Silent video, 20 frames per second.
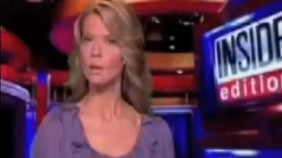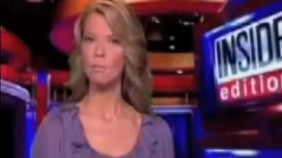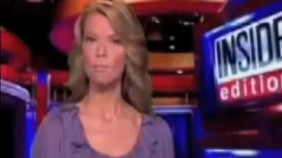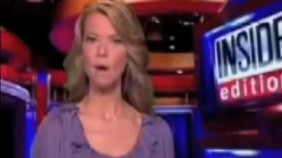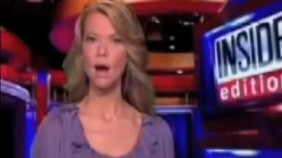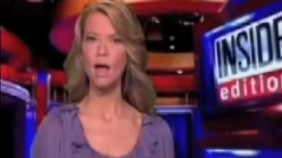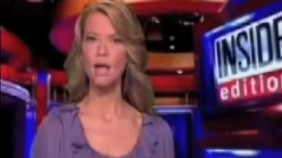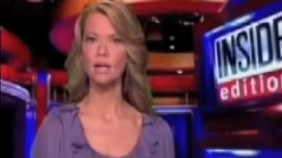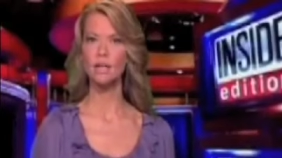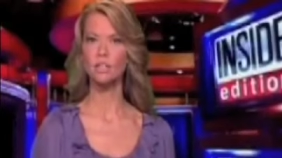
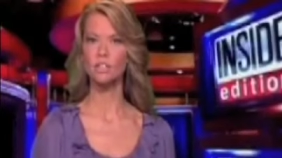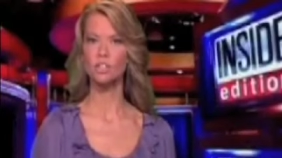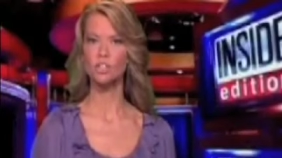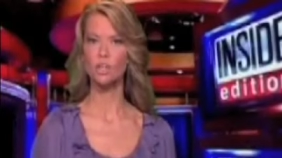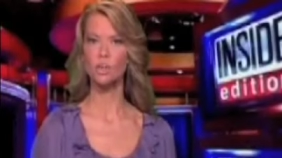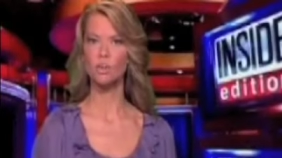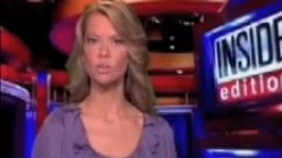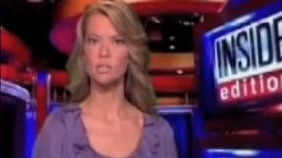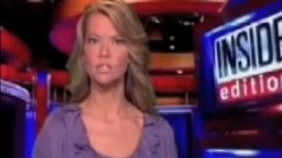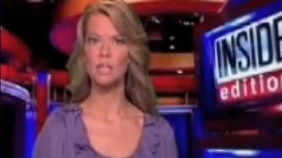Buying
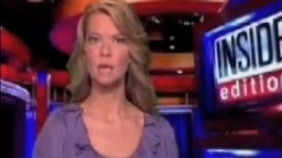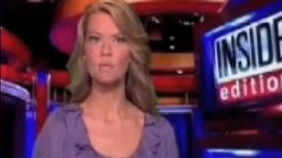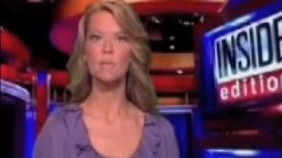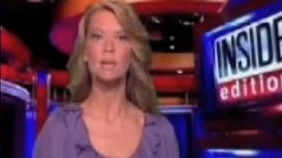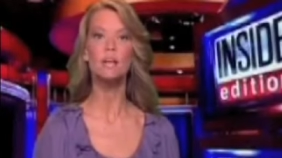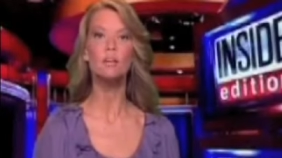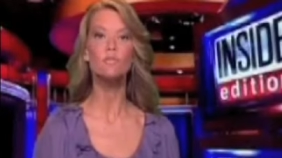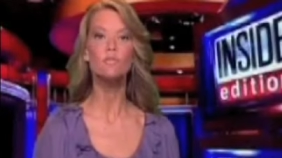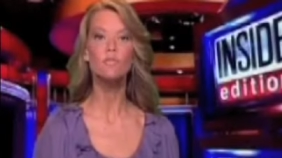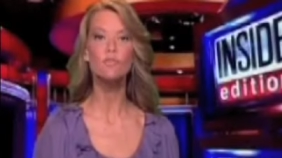insurance can
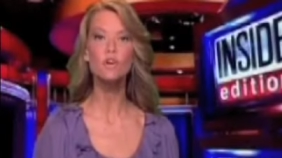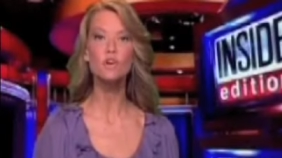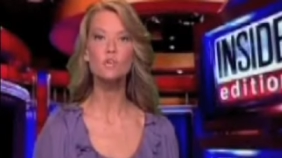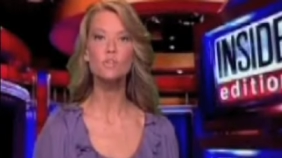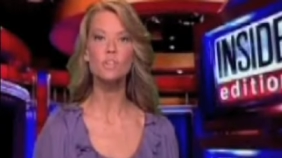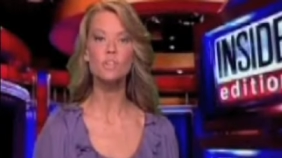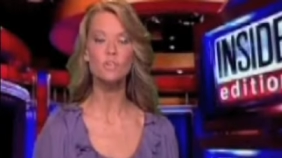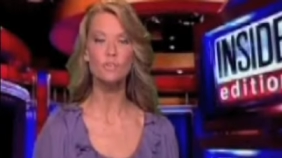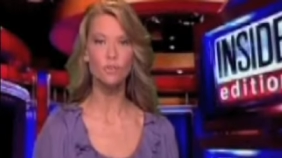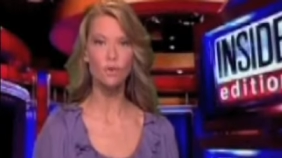be
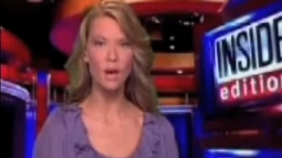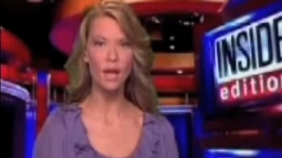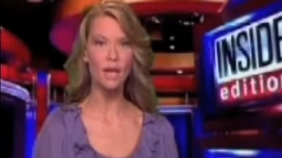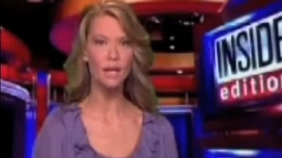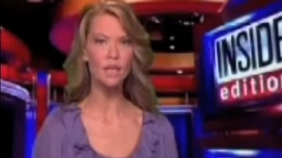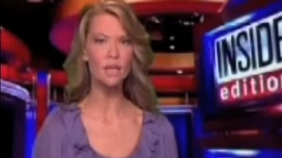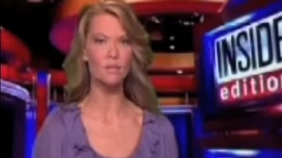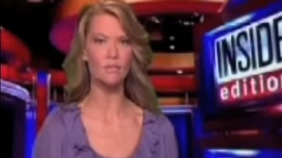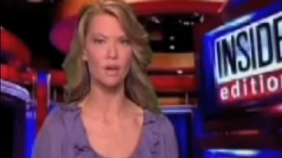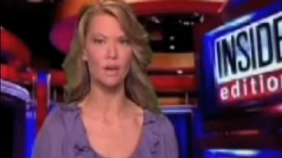confusing for
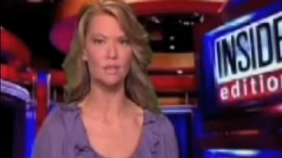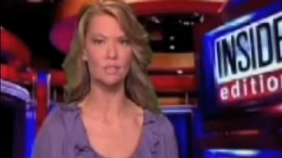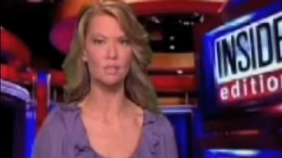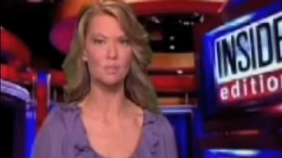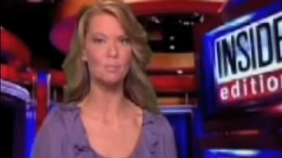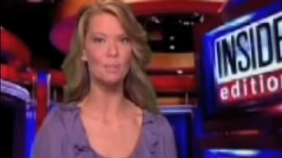any of us,